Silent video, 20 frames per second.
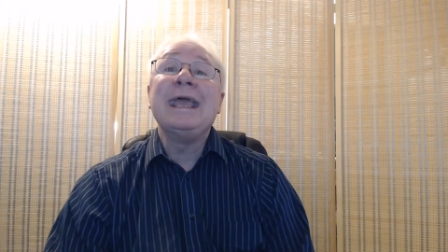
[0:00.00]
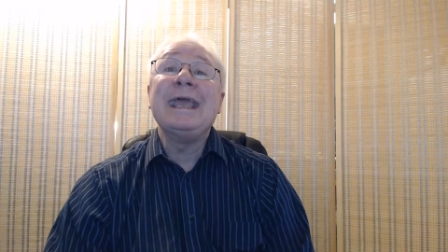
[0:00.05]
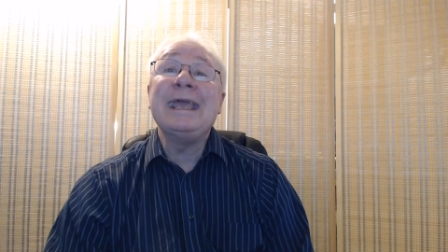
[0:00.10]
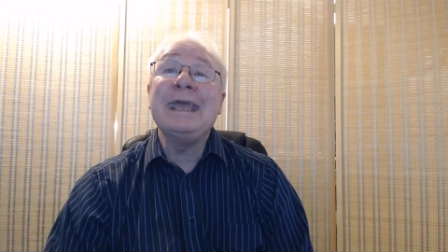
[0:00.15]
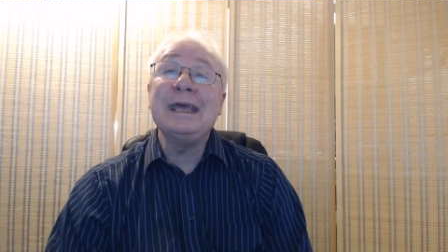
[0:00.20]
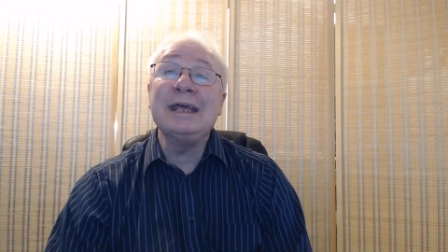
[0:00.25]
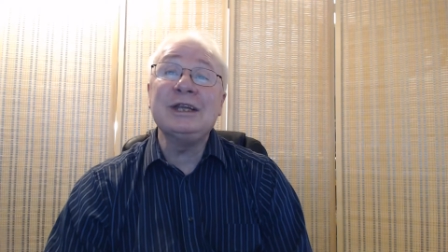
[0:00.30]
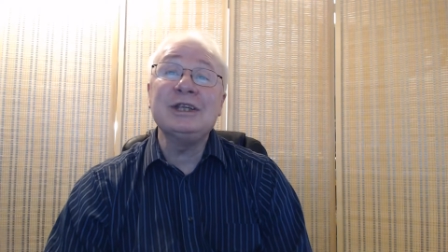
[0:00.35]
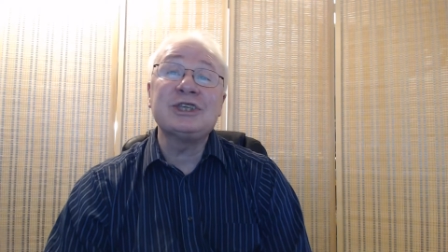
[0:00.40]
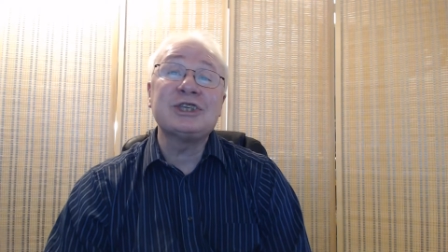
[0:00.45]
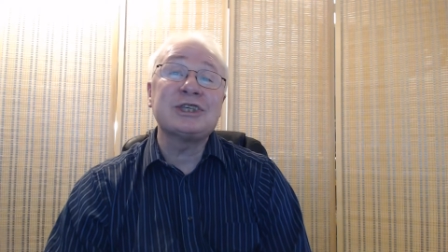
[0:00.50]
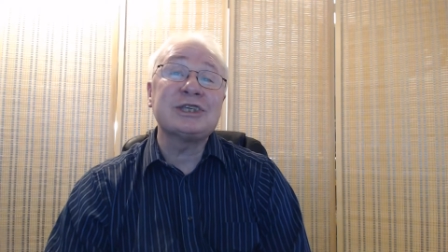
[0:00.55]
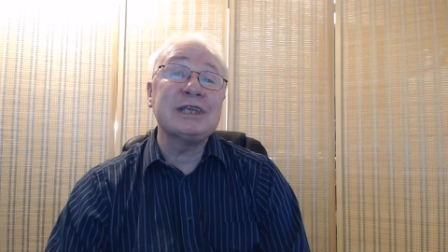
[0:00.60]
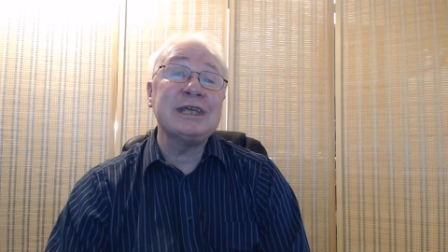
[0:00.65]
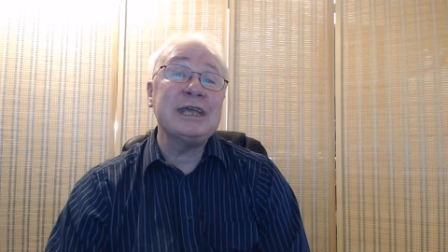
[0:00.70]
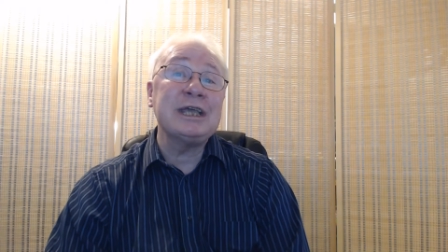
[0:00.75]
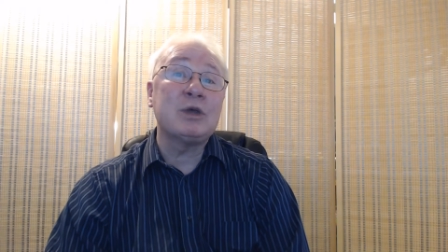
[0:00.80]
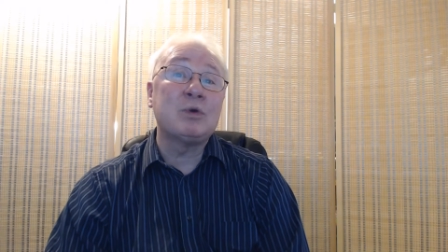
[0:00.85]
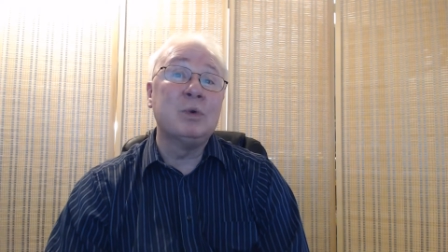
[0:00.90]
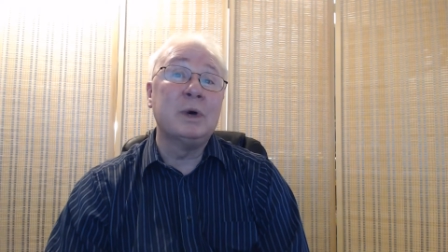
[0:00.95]
in
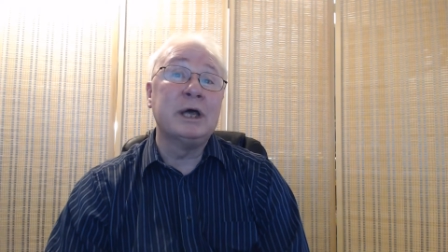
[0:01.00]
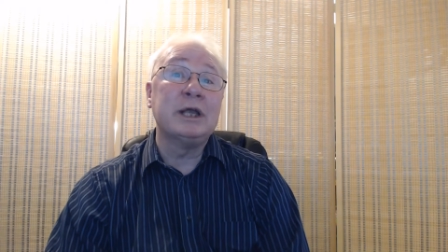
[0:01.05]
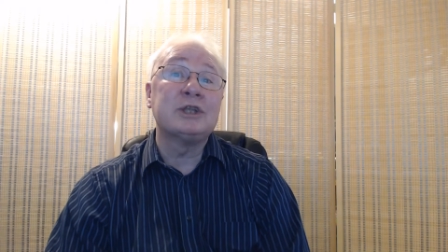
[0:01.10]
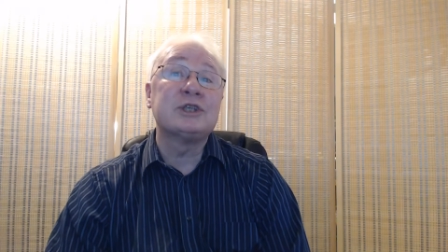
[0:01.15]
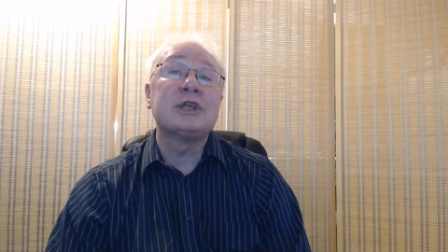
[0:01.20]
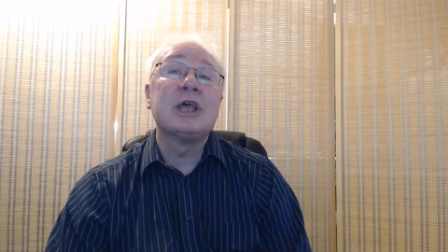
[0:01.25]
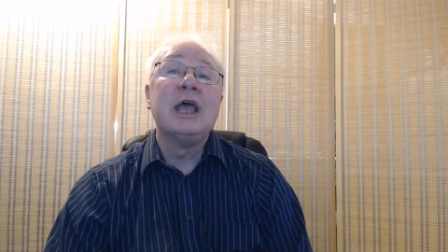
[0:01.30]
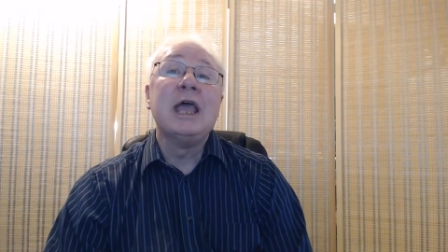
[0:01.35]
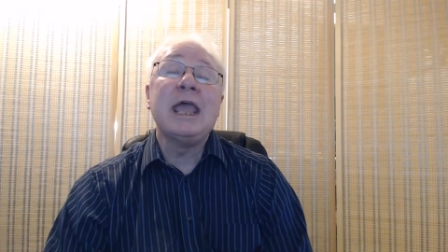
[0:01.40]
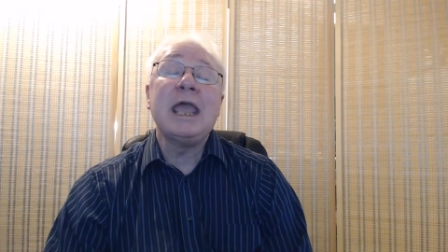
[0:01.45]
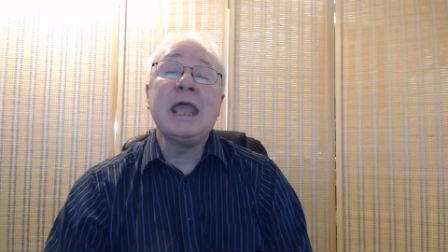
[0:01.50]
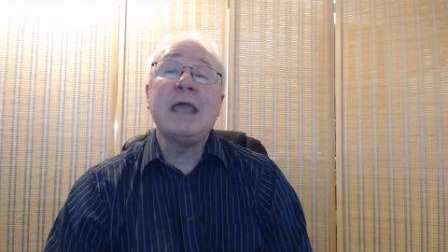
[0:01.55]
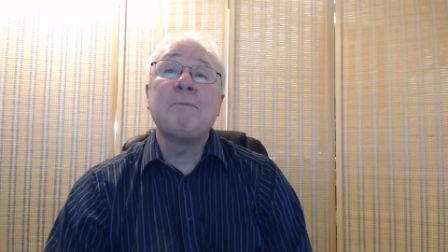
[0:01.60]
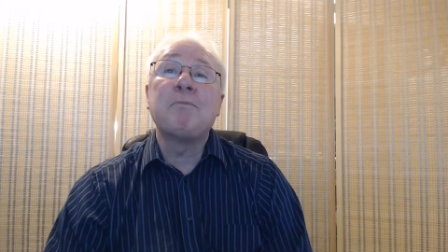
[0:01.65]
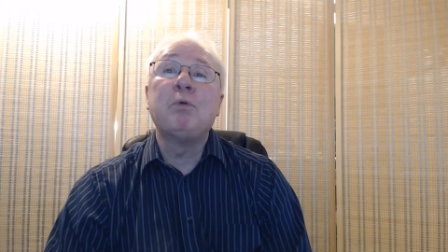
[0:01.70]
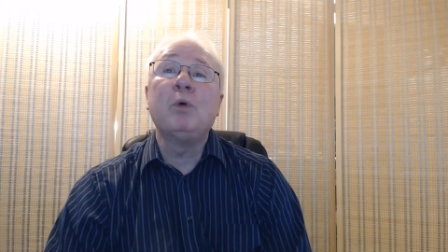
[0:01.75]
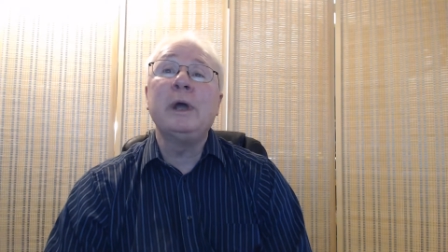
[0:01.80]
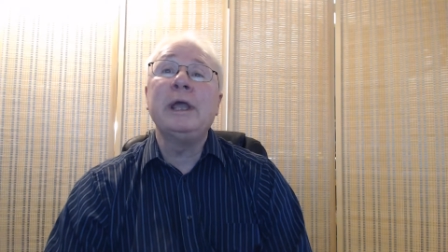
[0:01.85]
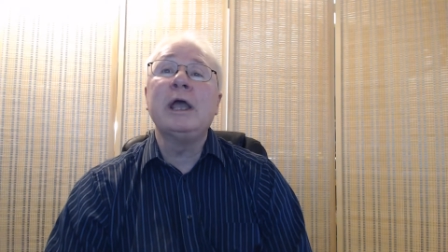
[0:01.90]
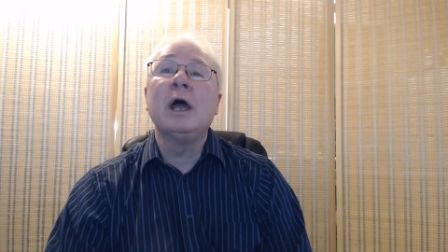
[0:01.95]
sequence
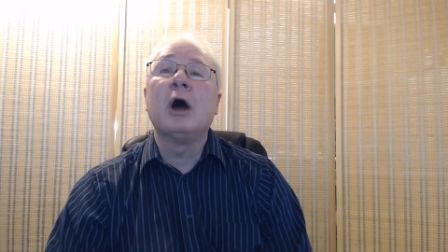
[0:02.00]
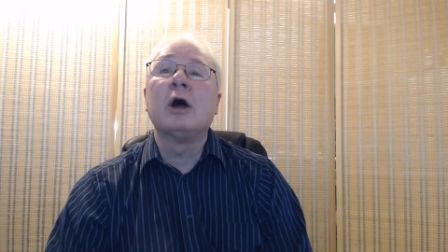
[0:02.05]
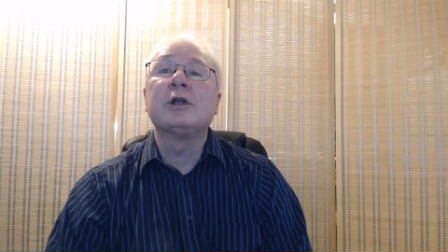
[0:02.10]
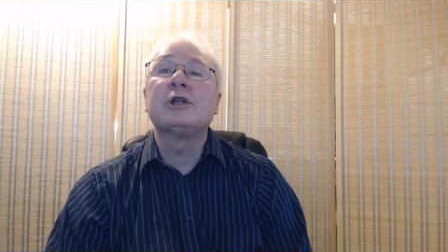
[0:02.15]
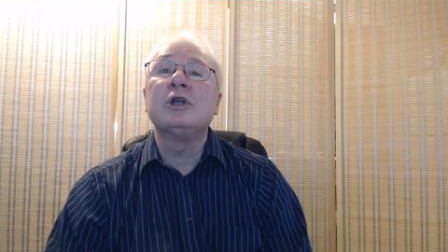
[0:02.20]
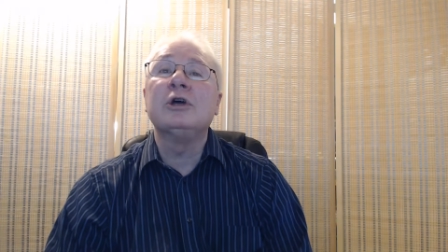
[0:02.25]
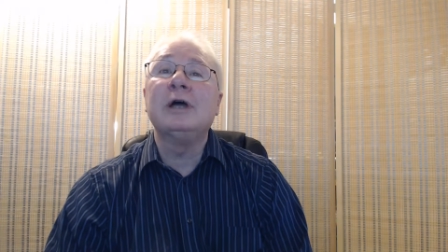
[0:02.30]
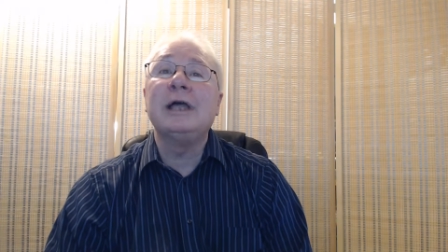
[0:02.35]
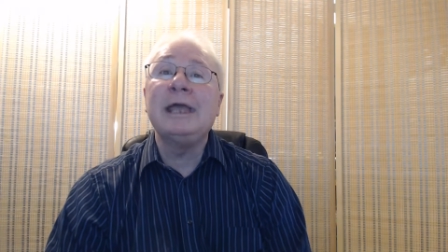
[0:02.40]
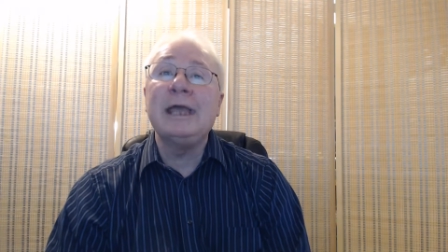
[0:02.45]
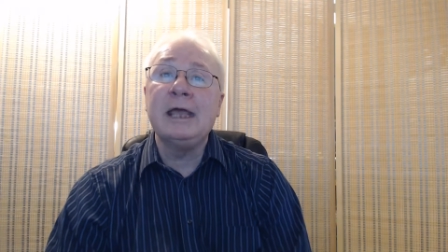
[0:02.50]
if we are to